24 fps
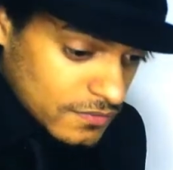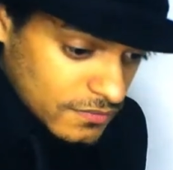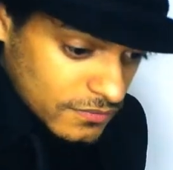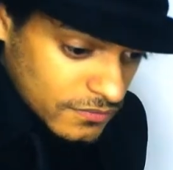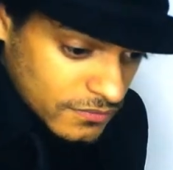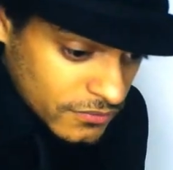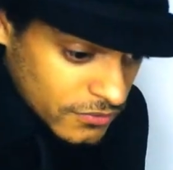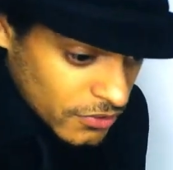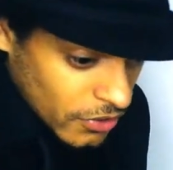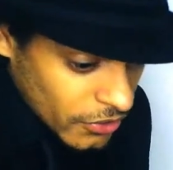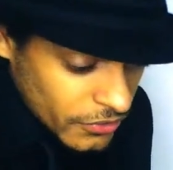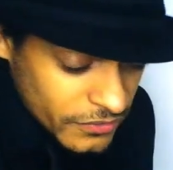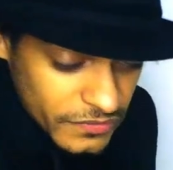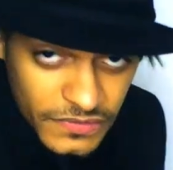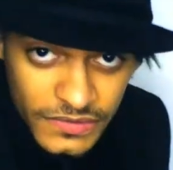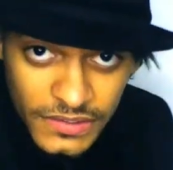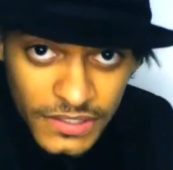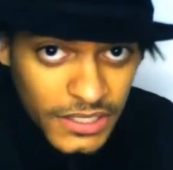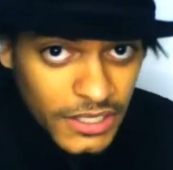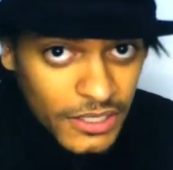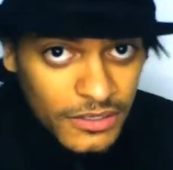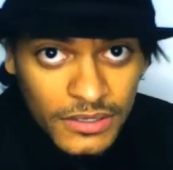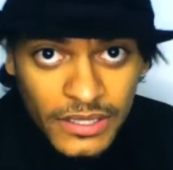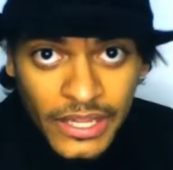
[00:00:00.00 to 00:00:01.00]
Don't
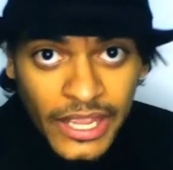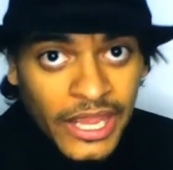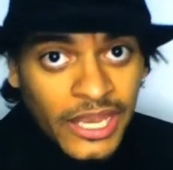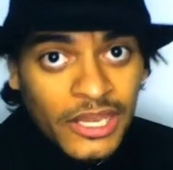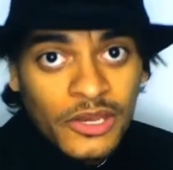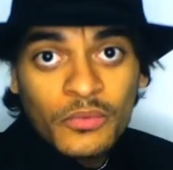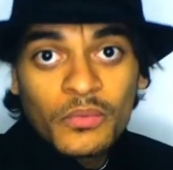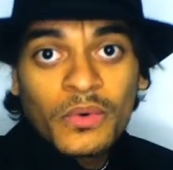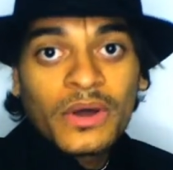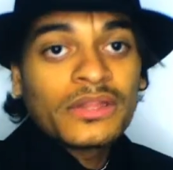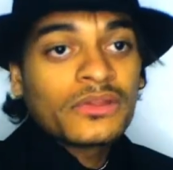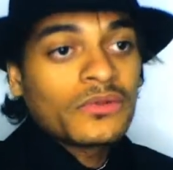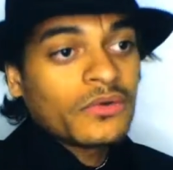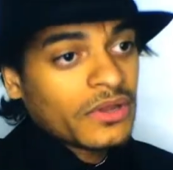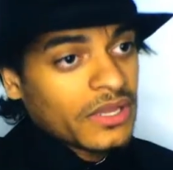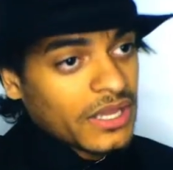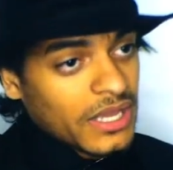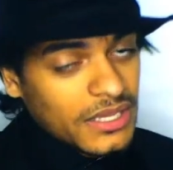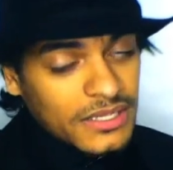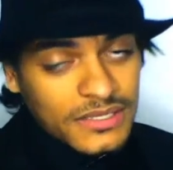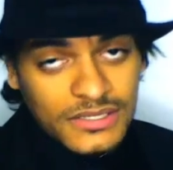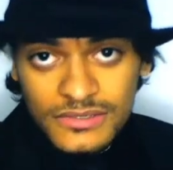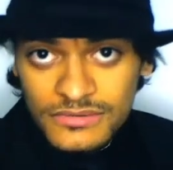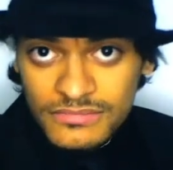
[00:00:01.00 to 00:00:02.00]
kill anyone,
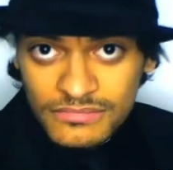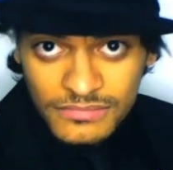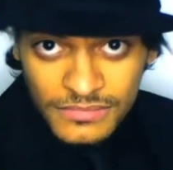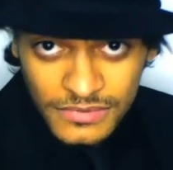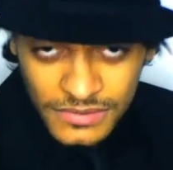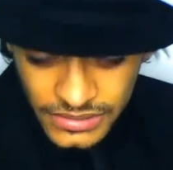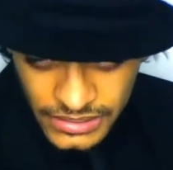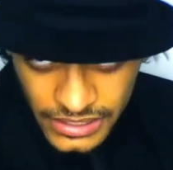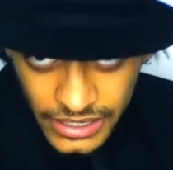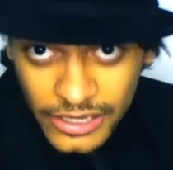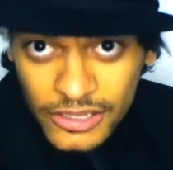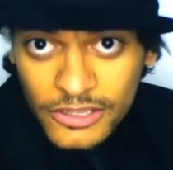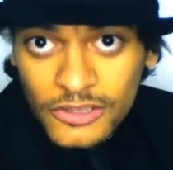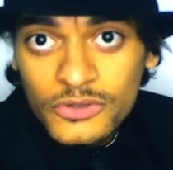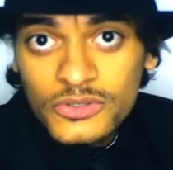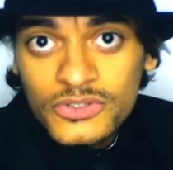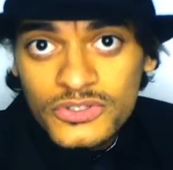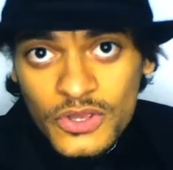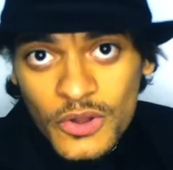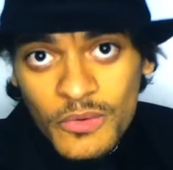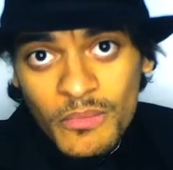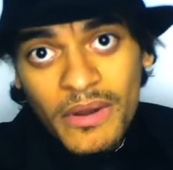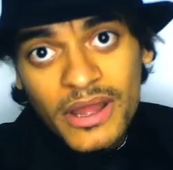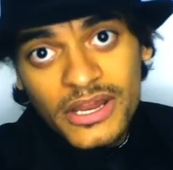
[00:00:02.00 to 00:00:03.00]
okay? Thank you
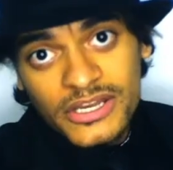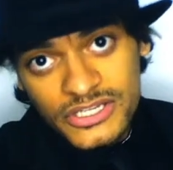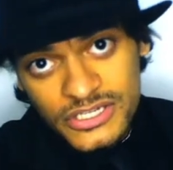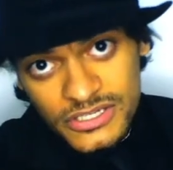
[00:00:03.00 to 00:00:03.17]
so much.